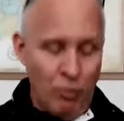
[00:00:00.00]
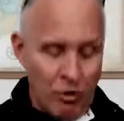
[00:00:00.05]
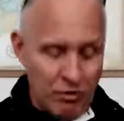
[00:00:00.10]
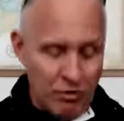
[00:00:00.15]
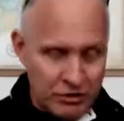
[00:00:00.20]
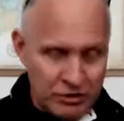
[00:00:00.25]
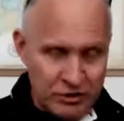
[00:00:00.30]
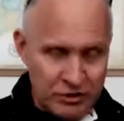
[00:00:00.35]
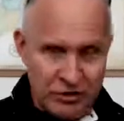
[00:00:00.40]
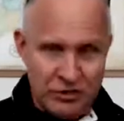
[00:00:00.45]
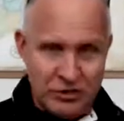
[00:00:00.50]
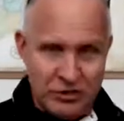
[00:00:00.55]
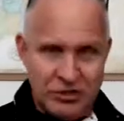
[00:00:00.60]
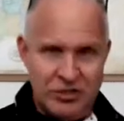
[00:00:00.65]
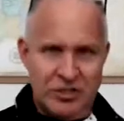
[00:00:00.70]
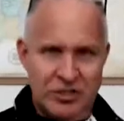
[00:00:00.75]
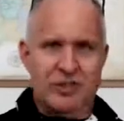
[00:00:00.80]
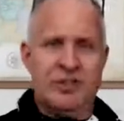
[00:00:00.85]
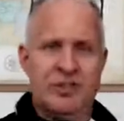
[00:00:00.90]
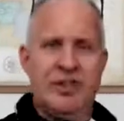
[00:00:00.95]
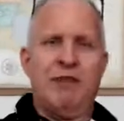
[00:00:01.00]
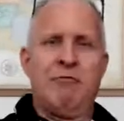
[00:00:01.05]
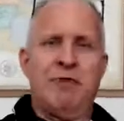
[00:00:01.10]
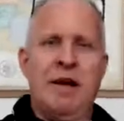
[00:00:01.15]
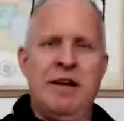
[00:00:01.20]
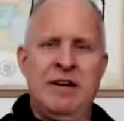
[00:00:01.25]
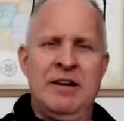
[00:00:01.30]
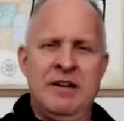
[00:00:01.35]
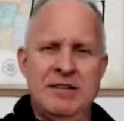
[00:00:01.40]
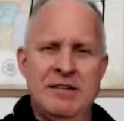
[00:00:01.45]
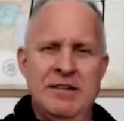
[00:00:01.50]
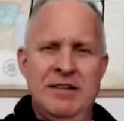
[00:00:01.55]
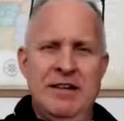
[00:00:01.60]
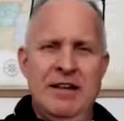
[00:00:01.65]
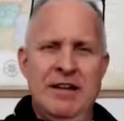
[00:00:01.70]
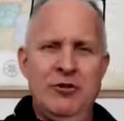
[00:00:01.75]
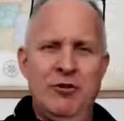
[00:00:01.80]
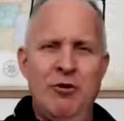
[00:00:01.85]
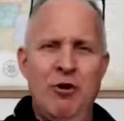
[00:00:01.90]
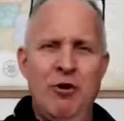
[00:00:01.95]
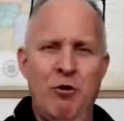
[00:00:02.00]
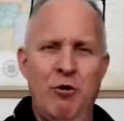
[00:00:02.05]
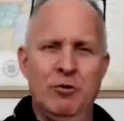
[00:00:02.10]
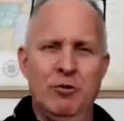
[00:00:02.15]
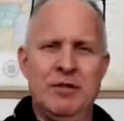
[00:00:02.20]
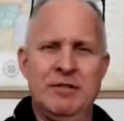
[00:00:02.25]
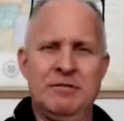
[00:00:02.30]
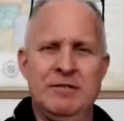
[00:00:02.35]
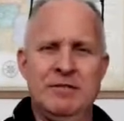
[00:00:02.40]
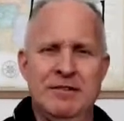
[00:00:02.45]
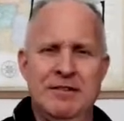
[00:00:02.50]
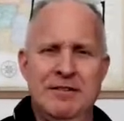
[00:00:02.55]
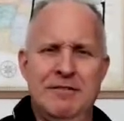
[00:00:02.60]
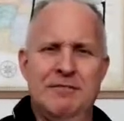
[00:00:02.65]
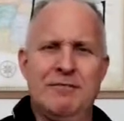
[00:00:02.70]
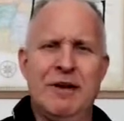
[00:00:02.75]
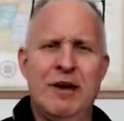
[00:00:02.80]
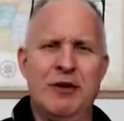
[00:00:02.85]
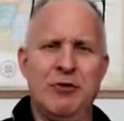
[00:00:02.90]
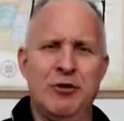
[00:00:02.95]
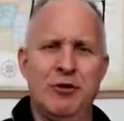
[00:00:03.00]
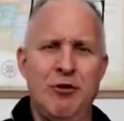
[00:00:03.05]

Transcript: the wall and you just sit there, right? And you hold it right?